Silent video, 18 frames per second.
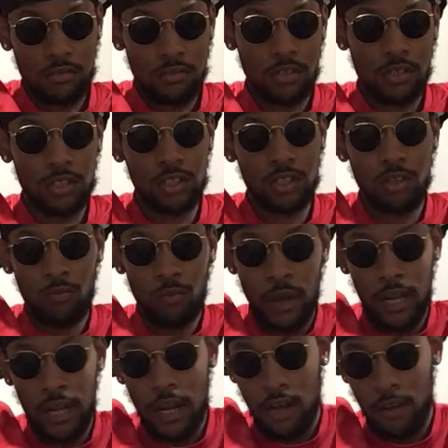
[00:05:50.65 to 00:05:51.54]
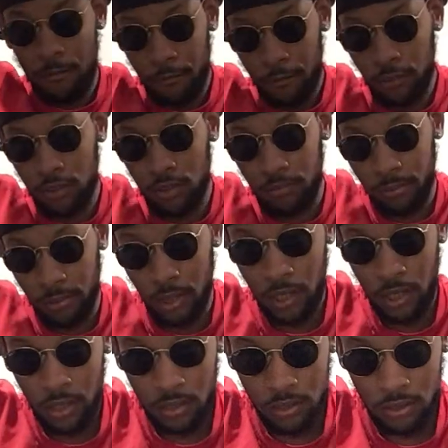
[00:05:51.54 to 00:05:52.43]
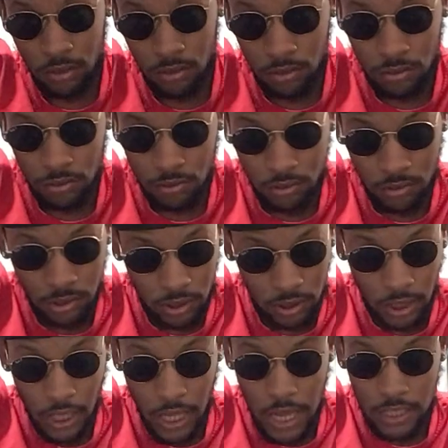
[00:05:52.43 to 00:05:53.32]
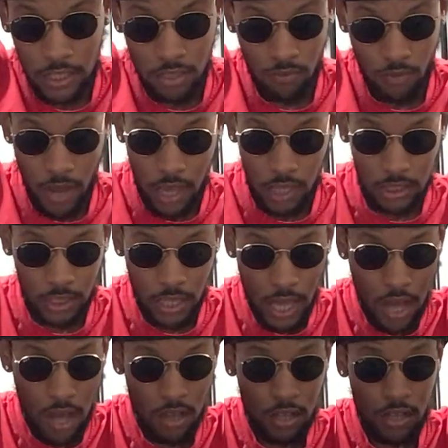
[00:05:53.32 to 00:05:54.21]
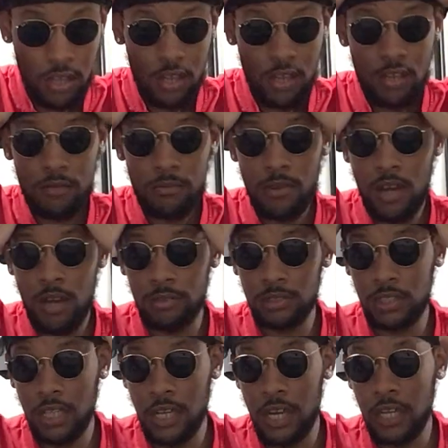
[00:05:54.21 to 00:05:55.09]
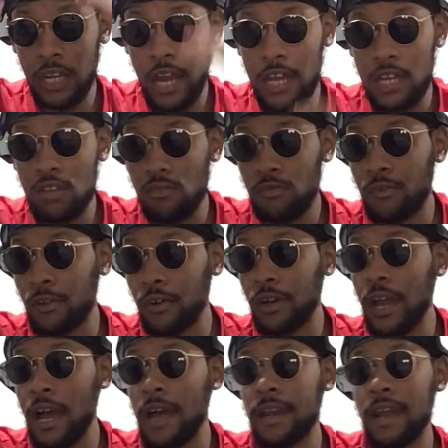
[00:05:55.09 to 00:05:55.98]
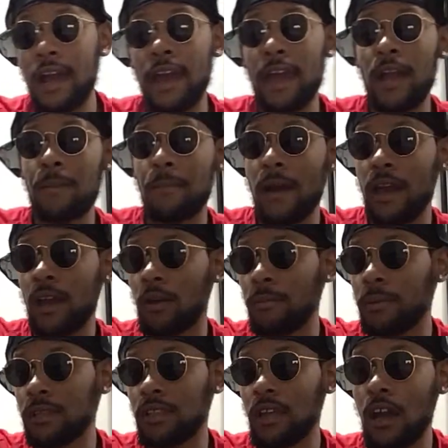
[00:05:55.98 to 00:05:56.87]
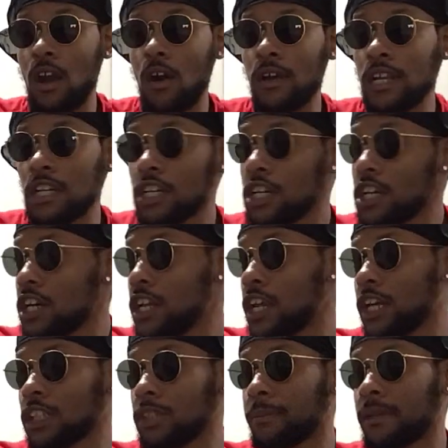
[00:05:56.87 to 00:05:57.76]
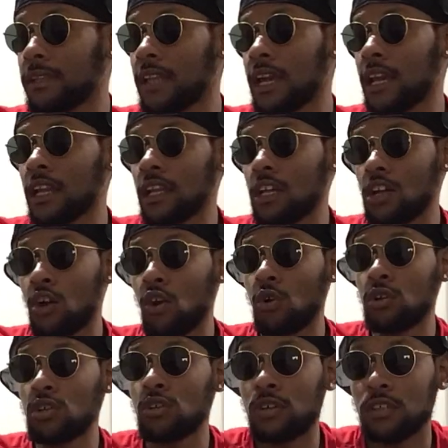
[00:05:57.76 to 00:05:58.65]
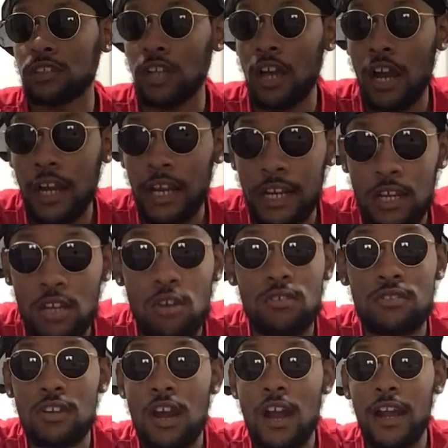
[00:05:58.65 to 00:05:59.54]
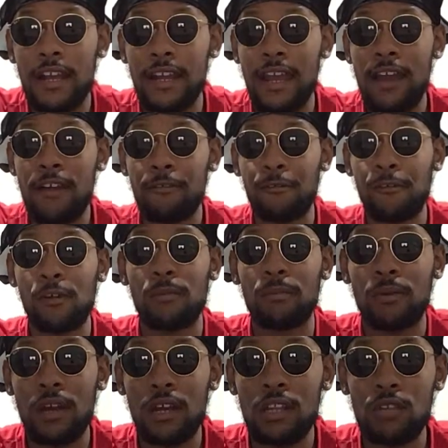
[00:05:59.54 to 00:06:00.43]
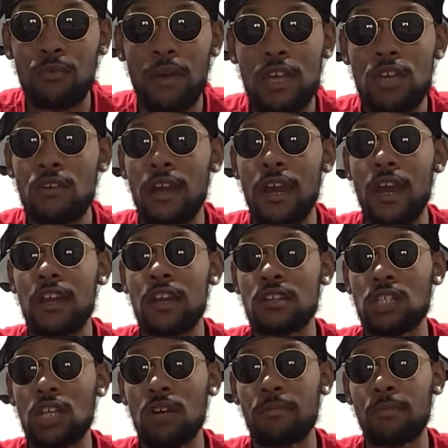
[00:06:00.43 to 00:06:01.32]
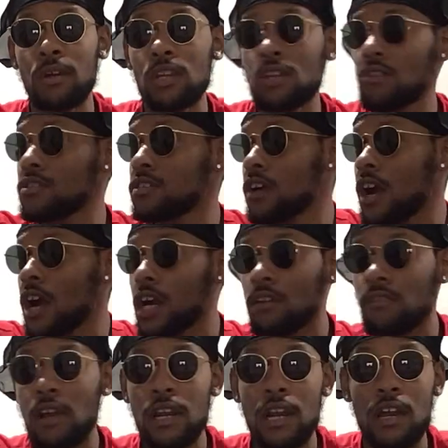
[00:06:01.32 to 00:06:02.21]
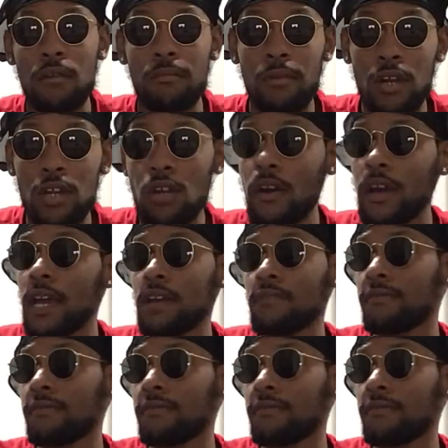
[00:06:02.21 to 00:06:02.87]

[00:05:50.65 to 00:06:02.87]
Get your weight up for real, bro. Stay out the way. Stay out. You know what I'm saying? Like, you realize now everybody gonna be, all these hood niggas gonna be thinking, oh, you a target now. You a target now for real, bro. The way you carry yourself, bro, you a target right now, bro. You out here